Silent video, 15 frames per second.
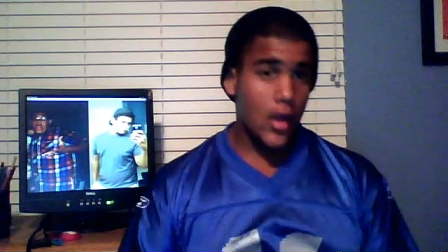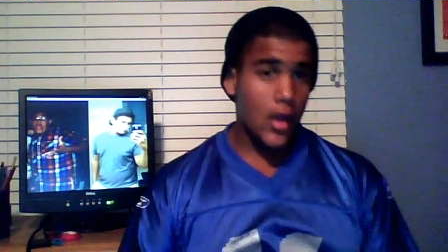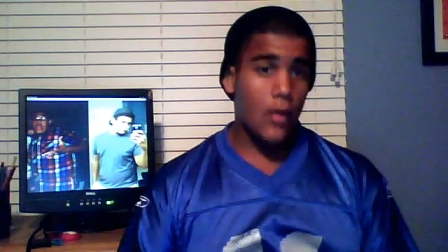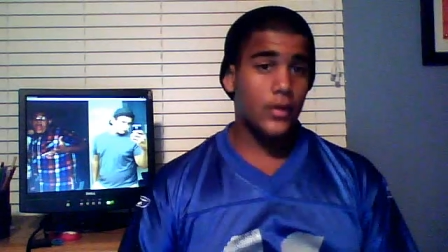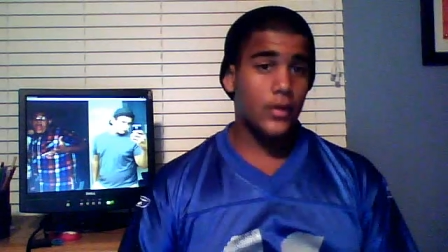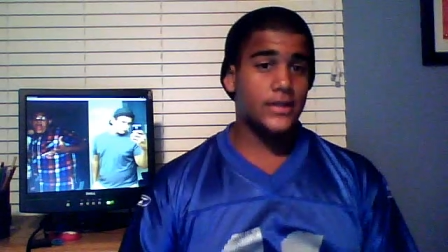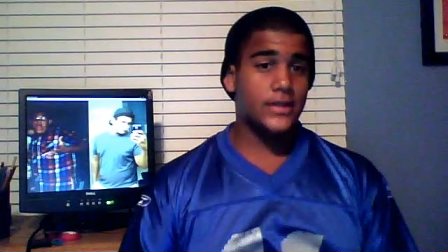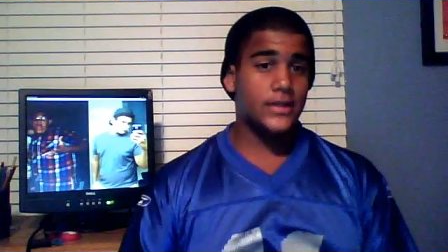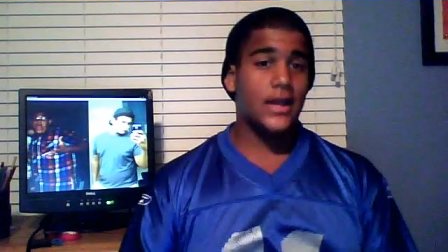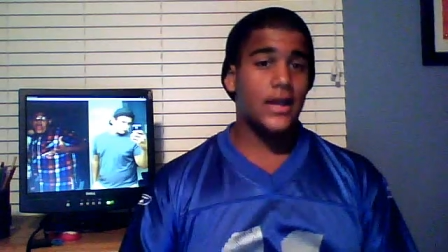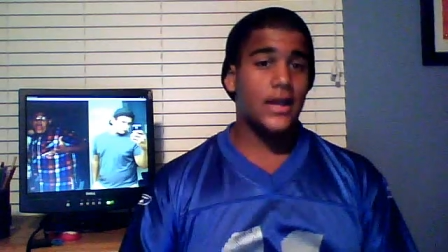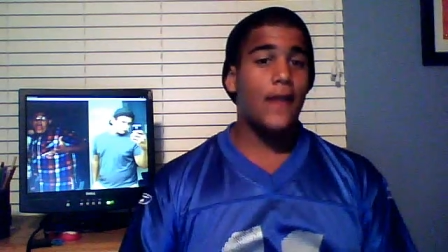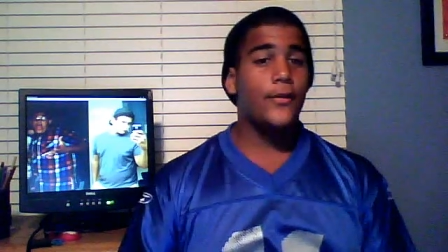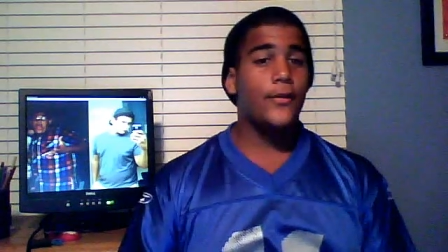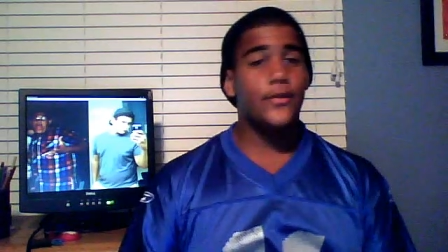where it's
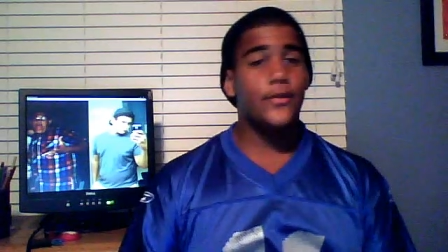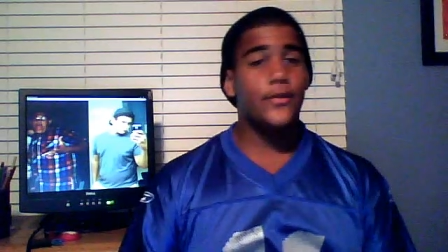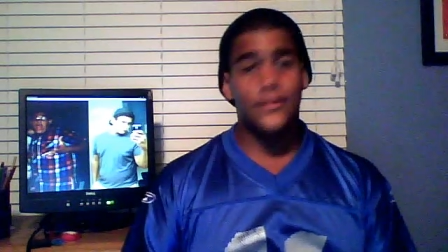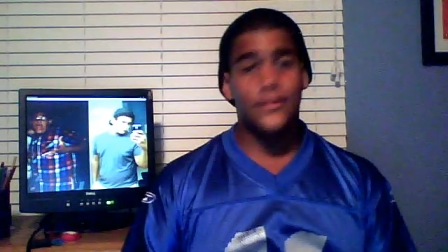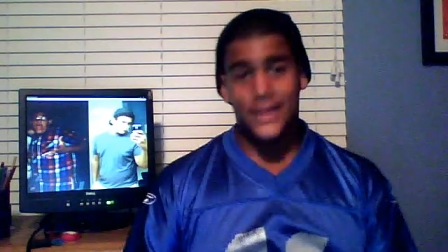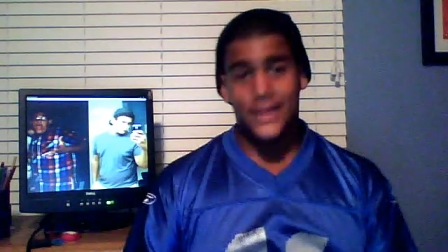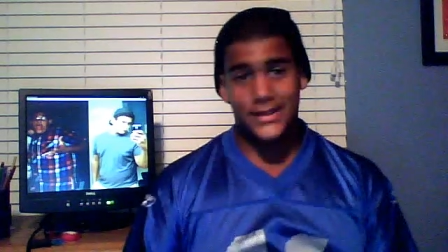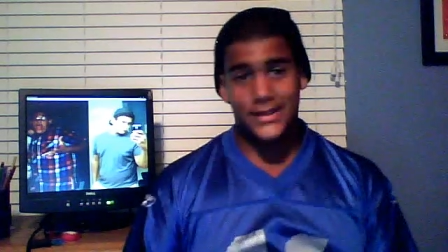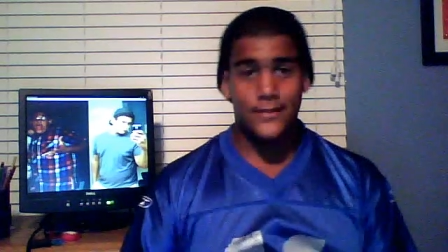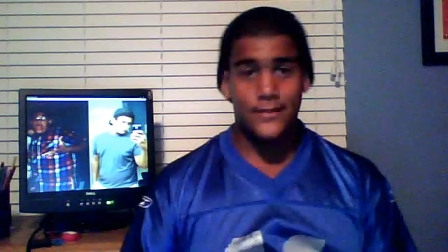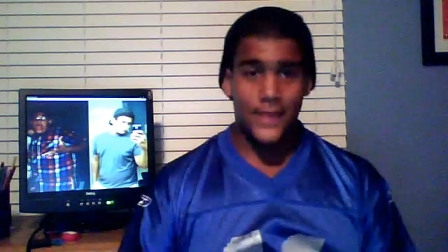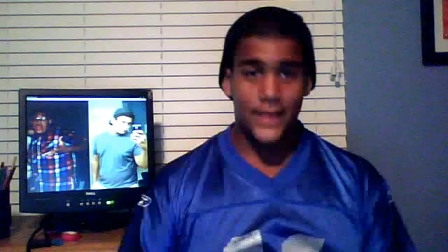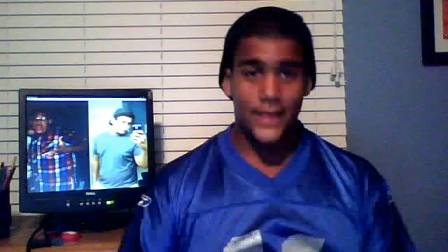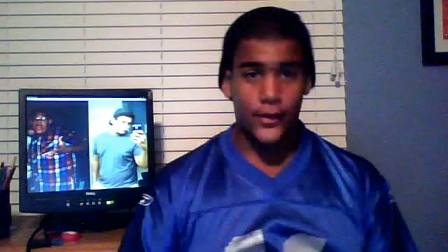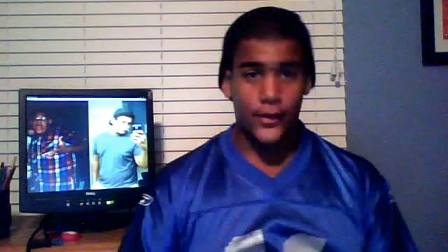time where you can mix and
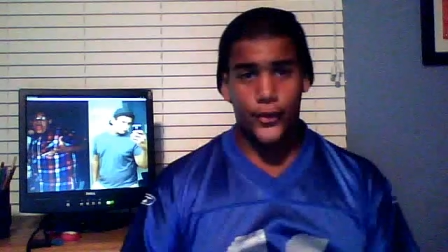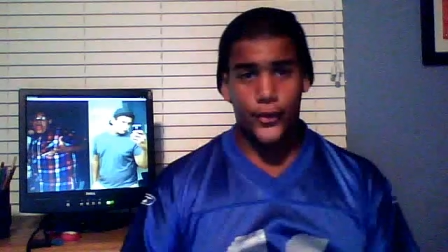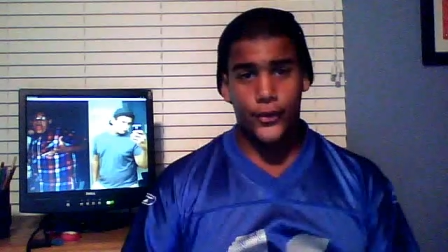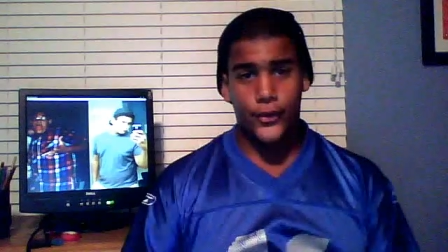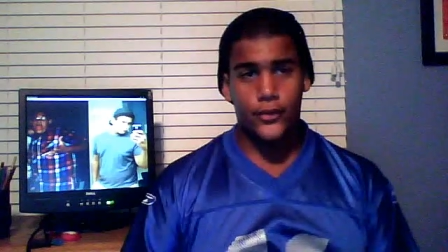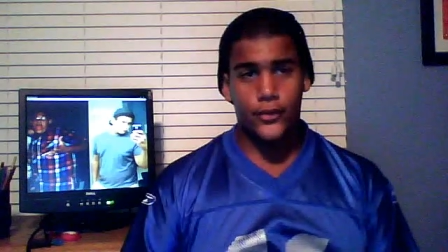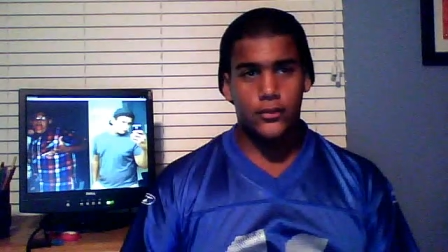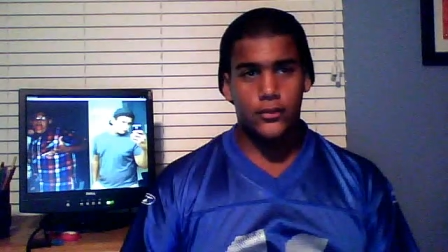mingle.